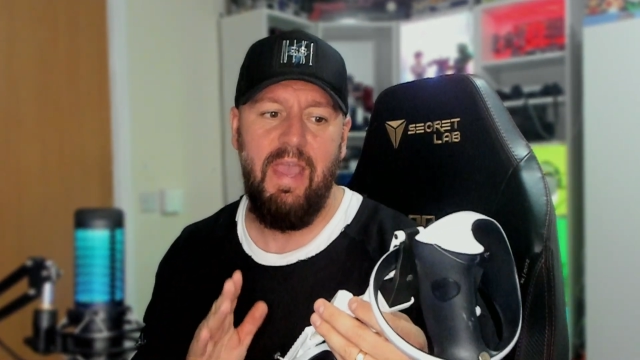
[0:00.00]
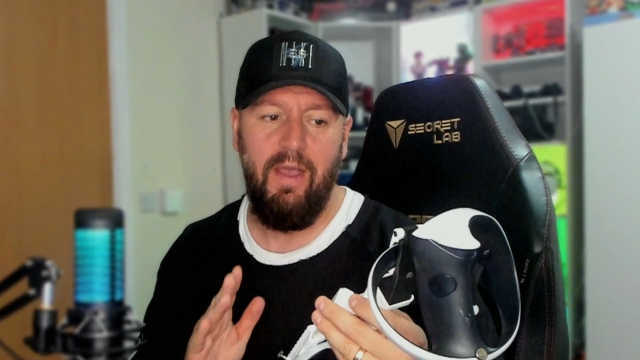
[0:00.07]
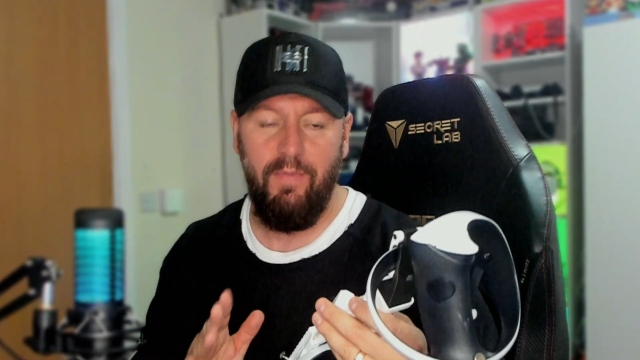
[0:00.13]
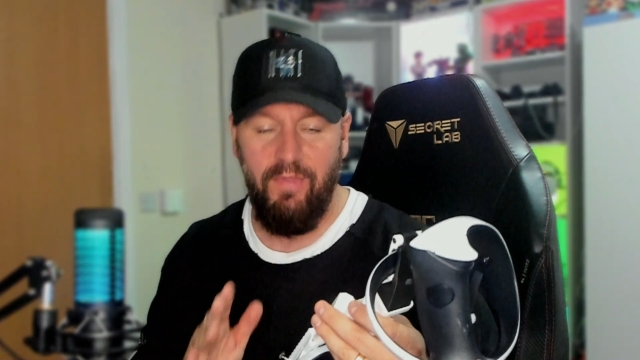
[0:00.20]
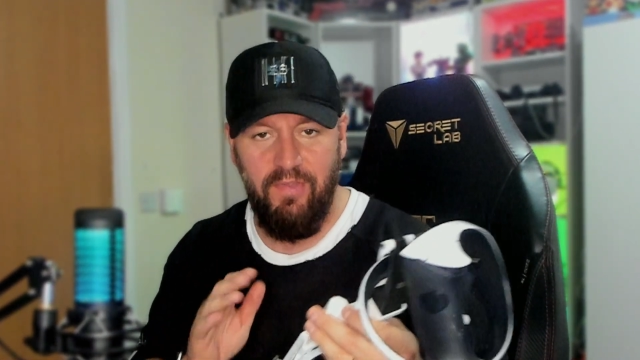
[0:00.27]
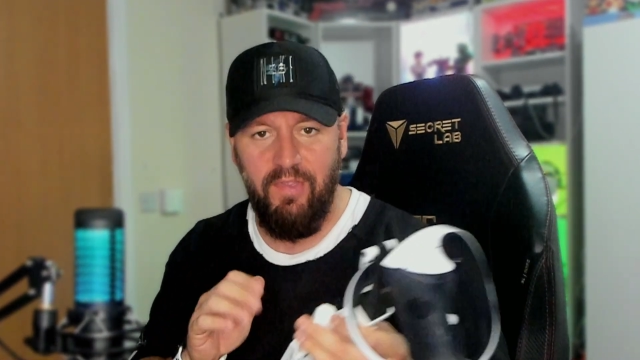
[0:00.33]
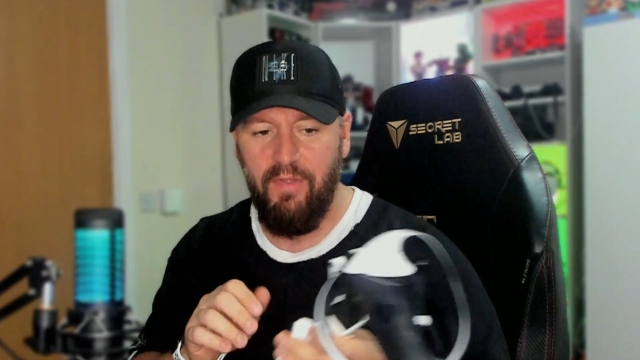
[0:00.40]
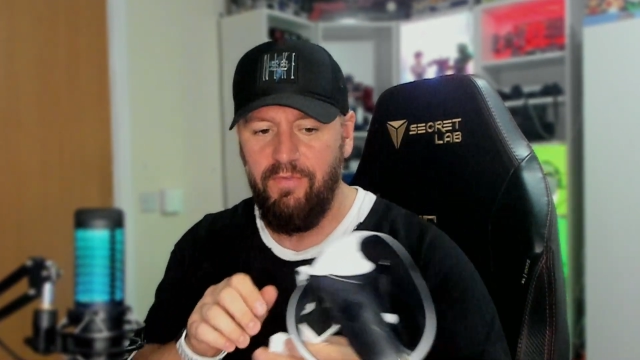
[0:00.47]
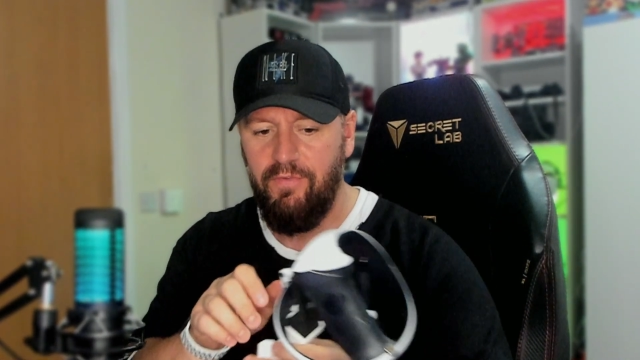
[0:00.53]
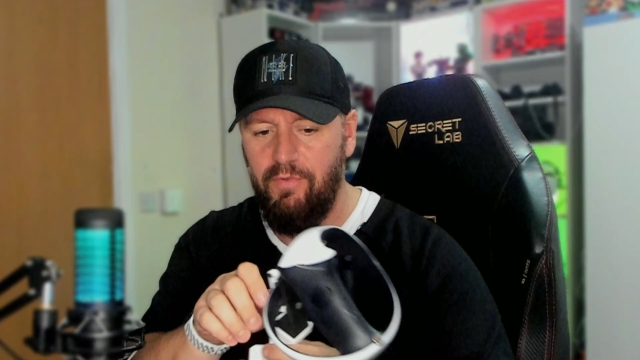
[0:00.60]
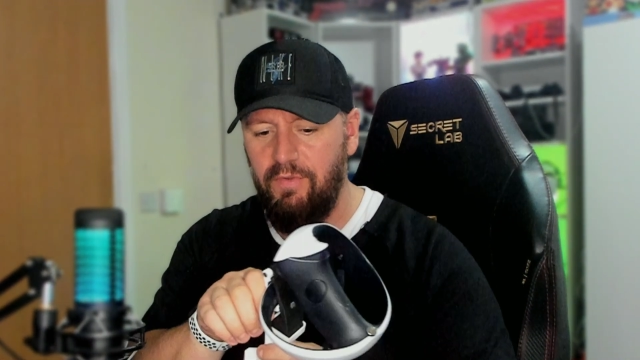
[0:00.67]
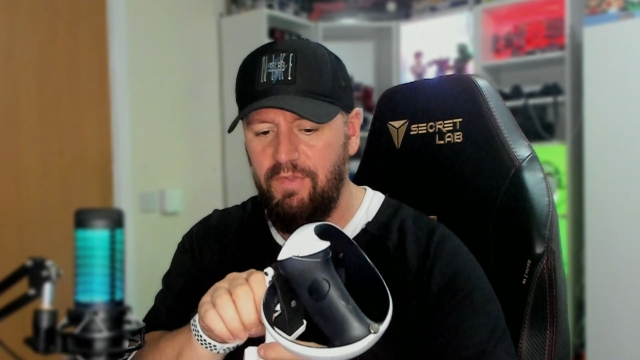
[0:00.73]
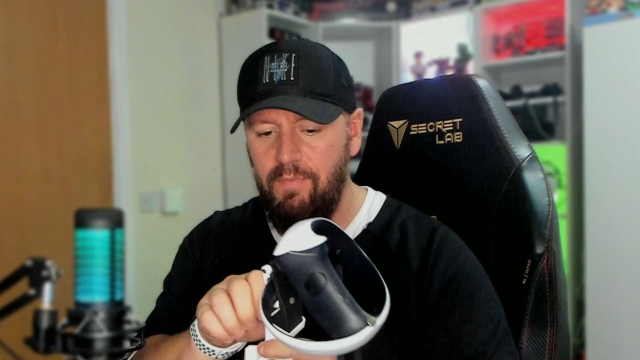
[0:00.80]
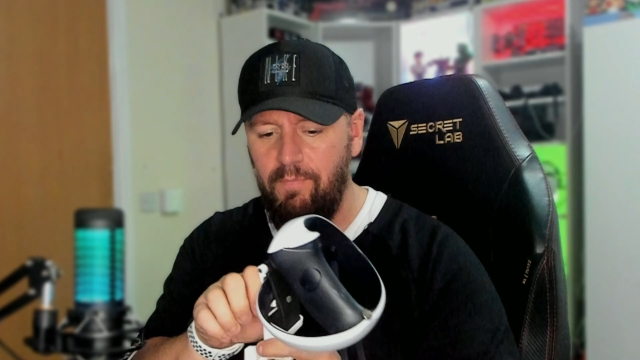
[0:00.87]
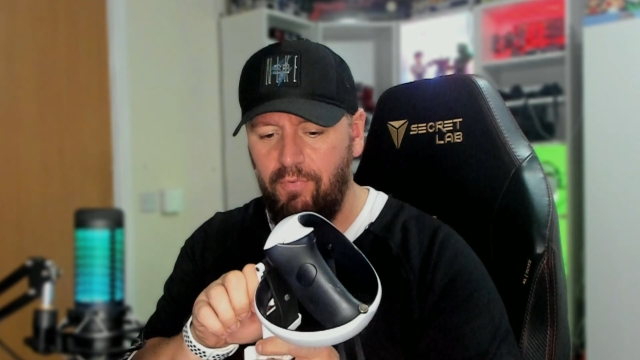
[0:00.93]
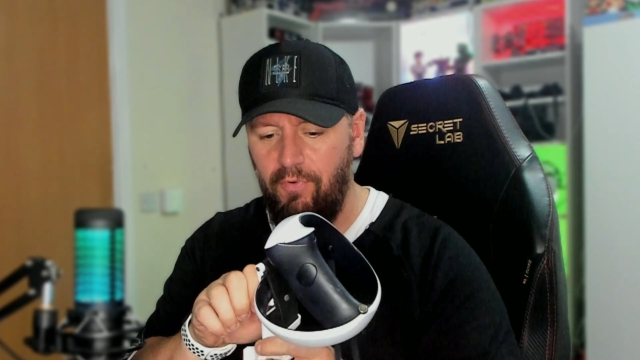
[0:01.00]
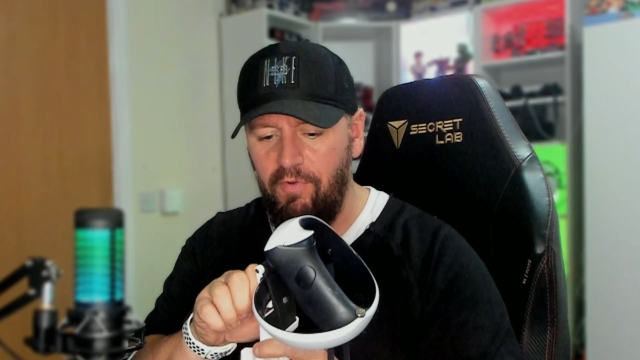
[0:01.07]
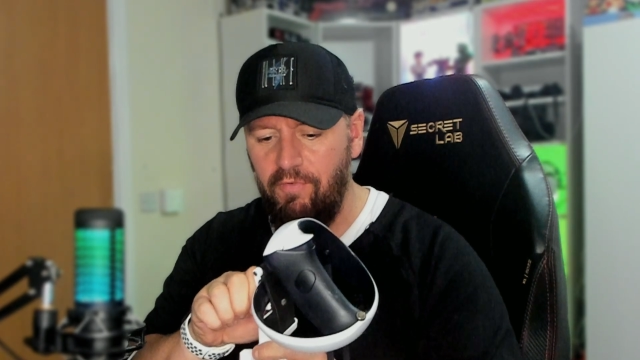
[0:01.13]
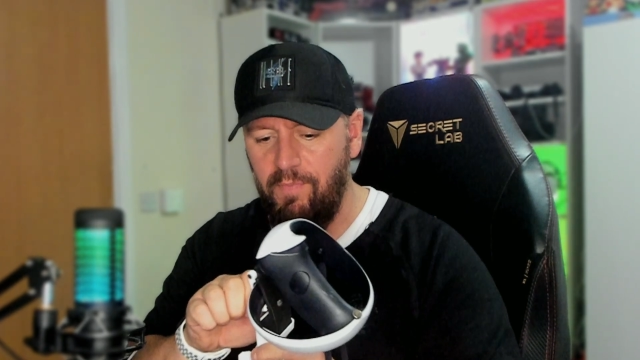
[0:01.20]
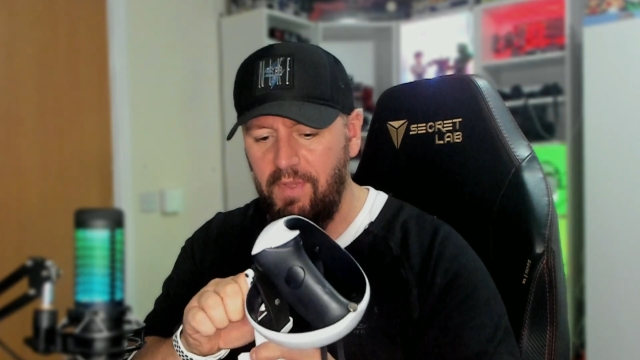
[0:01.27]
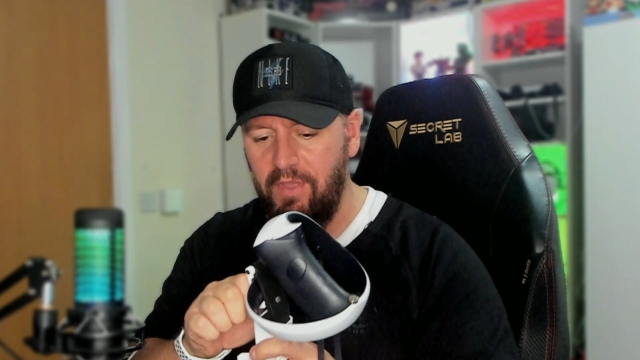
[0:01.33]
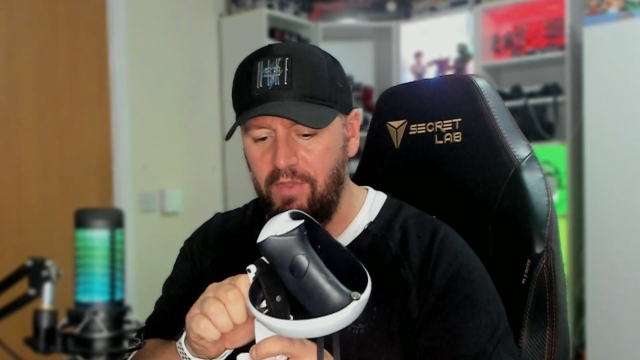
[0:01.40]
how these gun stocks
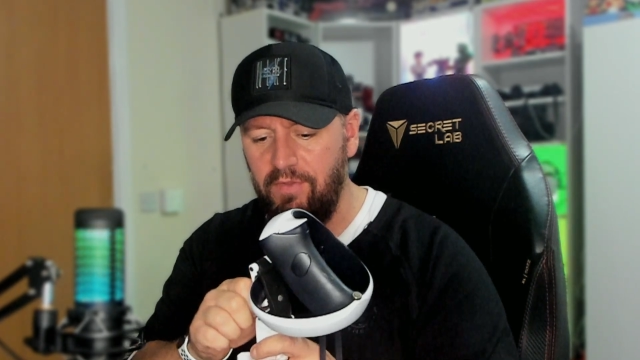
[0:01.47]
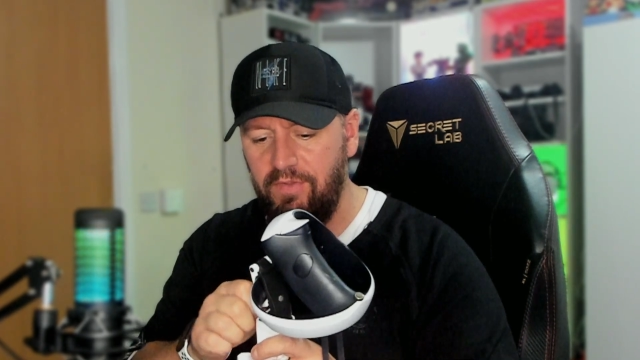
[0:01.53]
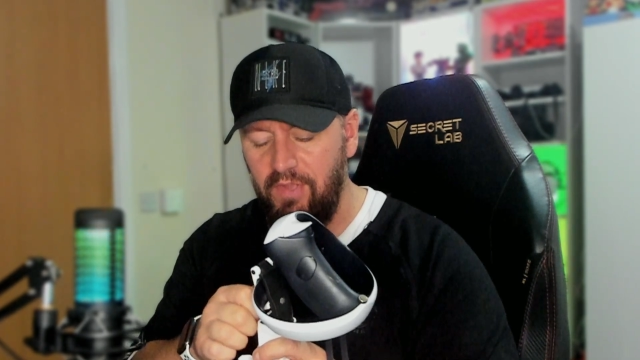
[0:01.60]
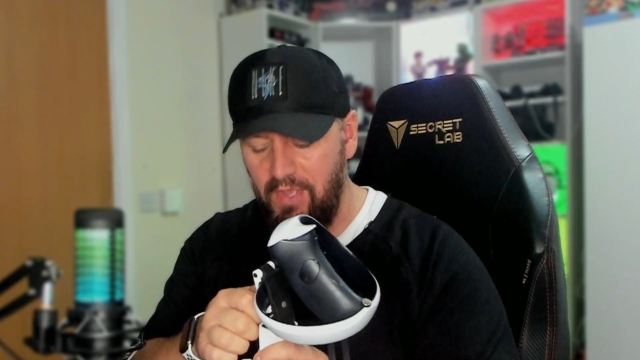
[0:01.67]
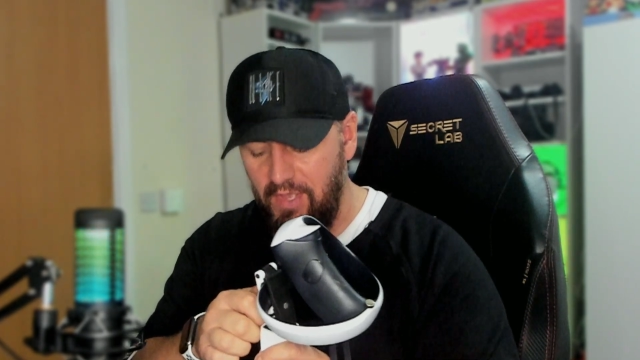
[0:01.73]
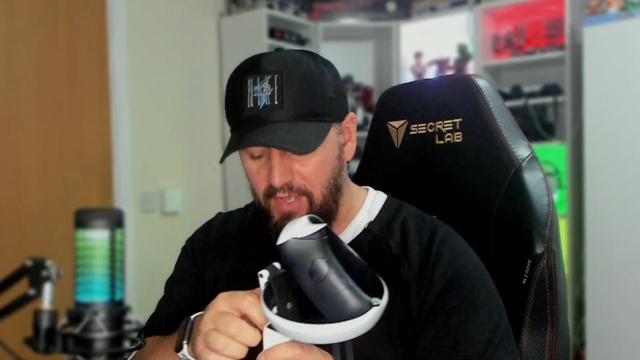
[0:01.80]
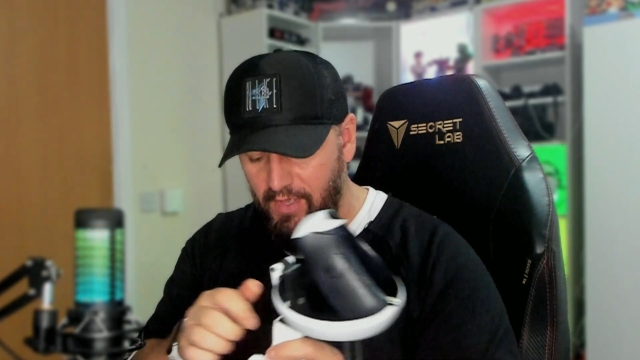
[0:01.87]
improve, because